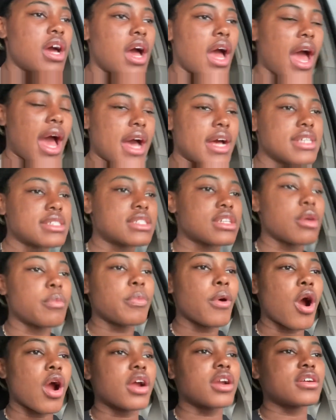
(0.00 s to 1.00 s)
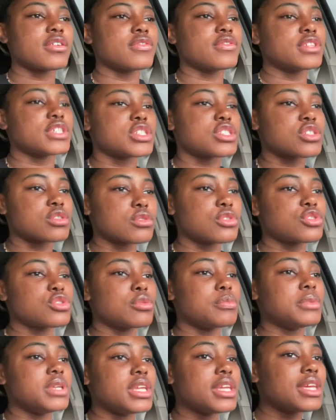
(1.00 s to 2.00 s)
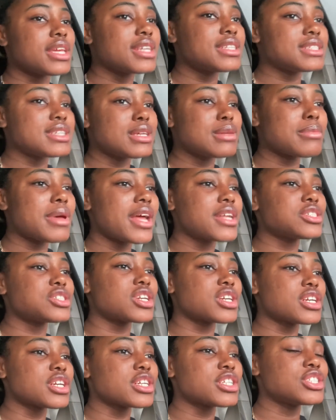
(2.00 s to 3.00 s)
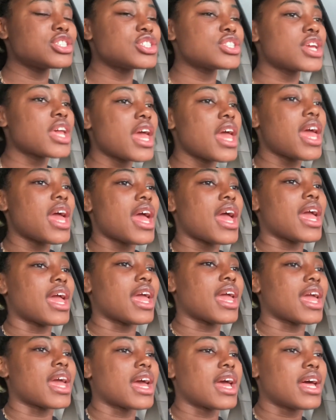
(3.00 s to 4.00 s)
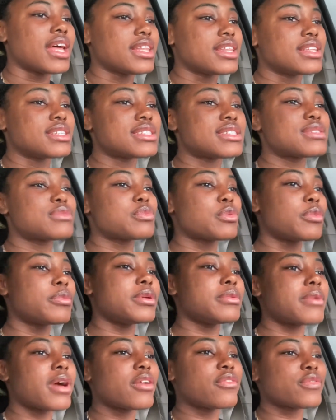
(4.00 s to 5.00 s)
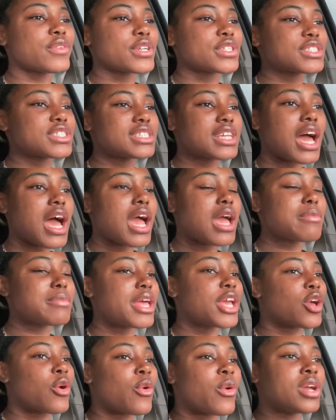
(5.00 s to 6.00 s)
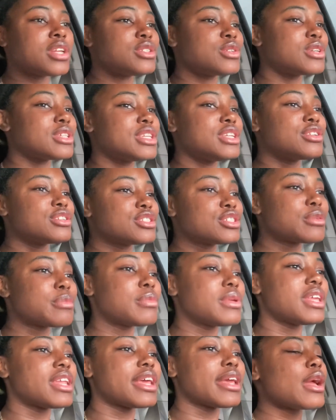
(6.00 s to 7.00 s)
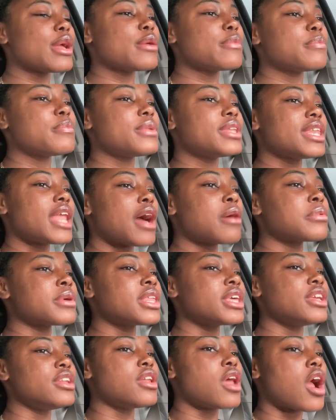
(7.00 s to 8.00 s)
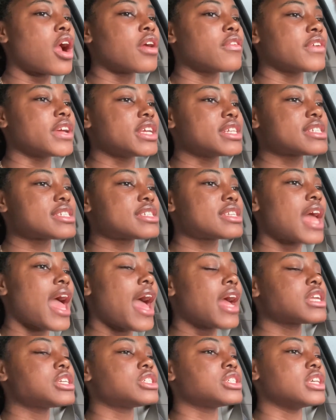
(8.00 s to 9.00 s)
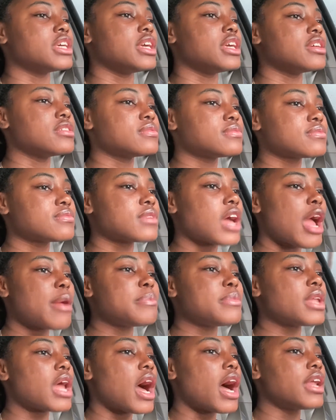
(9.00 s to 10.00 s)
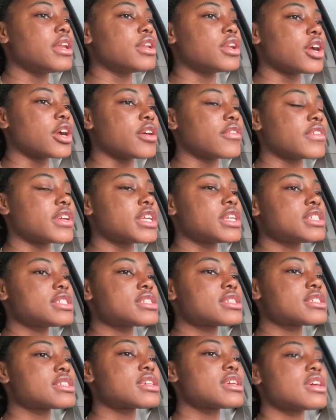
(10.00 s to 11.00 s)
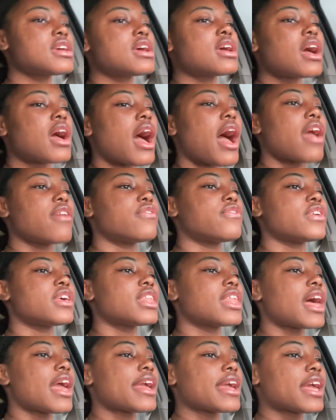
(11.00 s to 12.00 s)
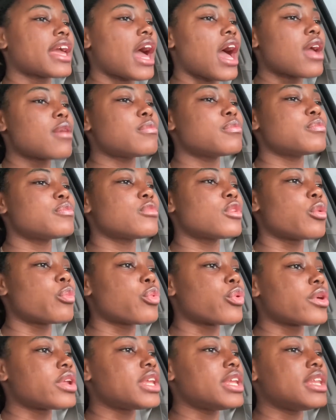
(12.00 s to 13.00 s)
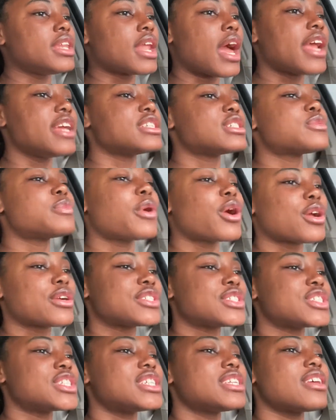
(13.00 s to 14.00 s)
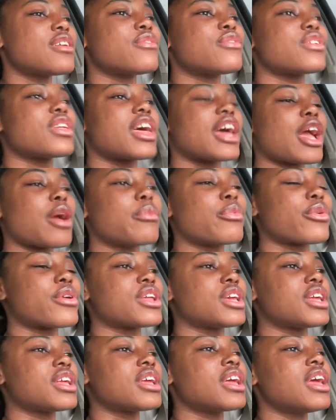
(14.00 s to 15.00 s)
as a part of the social media team at church, and this will be my first time like going to a leadership meeting. I'm not really nervous, actually. I'm not nervous. I feel like I'm a pretty nice person. I feel like I'm pretty